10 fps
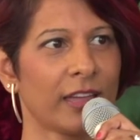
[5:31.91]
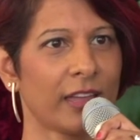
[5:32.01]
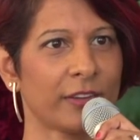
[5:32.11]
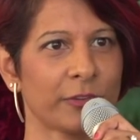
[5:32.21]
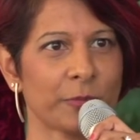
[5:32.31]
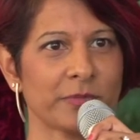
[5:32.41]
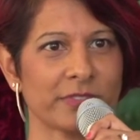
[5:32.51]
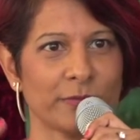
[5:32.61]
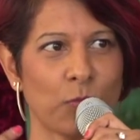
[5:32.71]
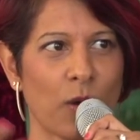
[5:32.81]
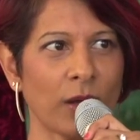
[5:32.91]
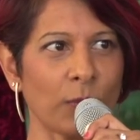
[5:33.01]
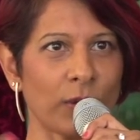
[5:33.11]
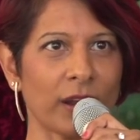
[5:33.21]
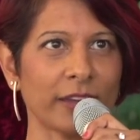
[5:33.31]
in terms of what
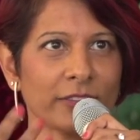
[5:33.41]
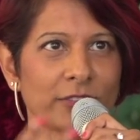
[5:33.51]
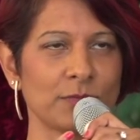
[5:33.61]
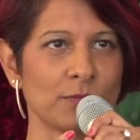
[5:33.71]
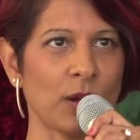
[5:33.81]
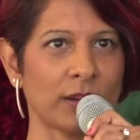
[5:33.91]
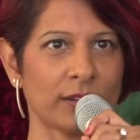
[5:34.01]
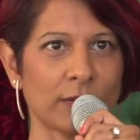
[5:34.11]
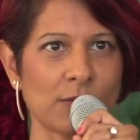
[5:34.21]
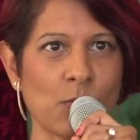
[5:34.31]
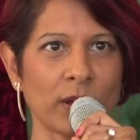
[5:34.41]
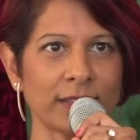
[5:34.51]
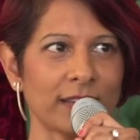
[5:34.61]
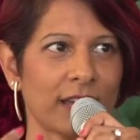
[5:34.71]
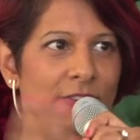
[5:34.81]
would I what what
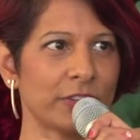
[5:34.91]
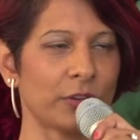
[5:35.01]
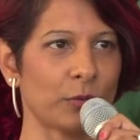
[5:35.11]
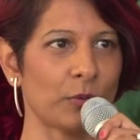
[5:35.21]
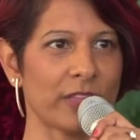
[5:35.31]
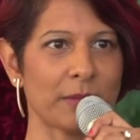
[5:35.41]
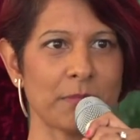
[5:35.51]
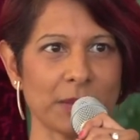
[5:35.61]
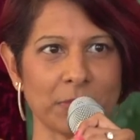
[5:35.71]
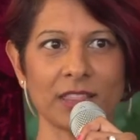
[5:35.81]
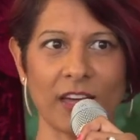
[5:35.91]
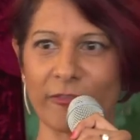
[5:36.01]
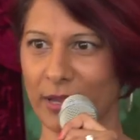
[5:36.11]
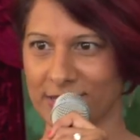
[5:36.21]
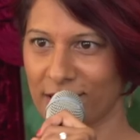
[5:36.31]
did I do that made me love
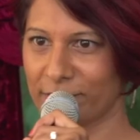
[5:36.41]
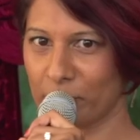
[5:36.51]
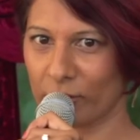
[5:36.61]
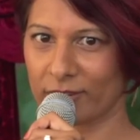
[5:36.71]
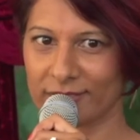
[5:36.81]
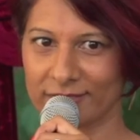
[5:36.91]
myself more?